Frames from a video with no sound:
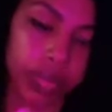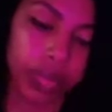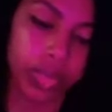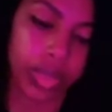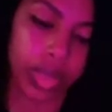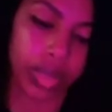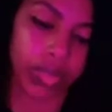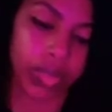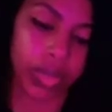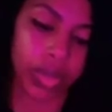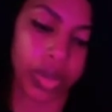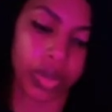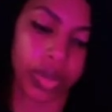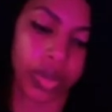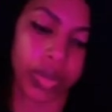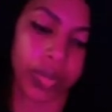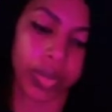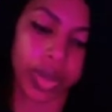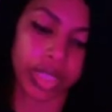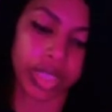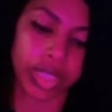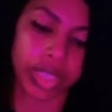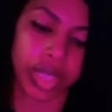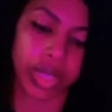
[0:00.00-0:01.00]
If you don't know
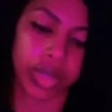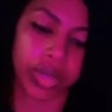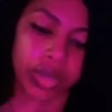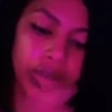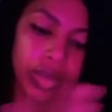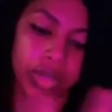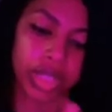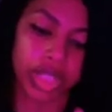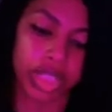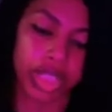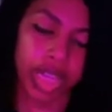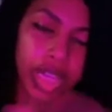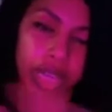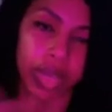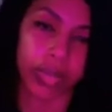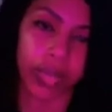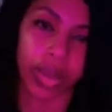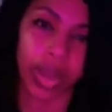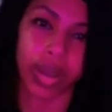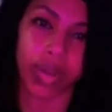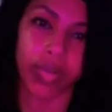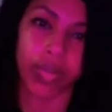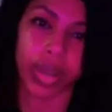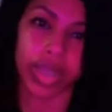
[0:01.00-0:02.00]
about Shango, you could check him
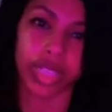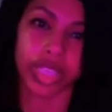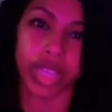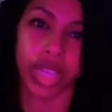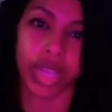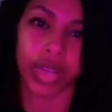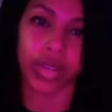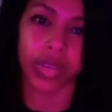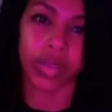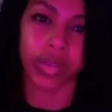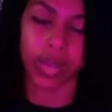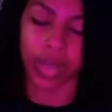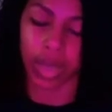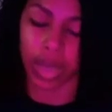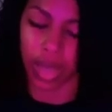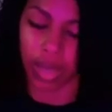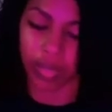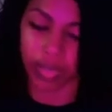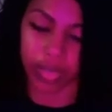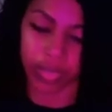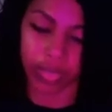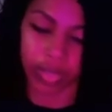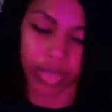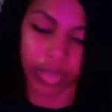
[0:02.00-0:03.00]
out on my channel. I have
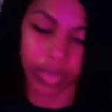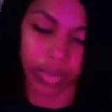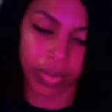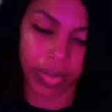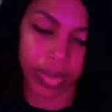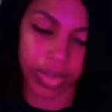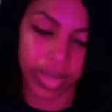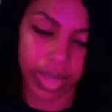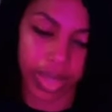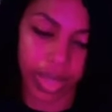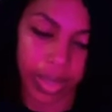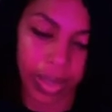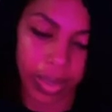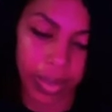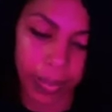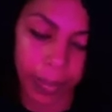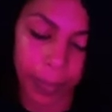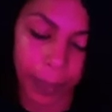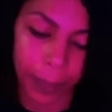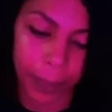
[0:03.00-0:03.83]
a video on that.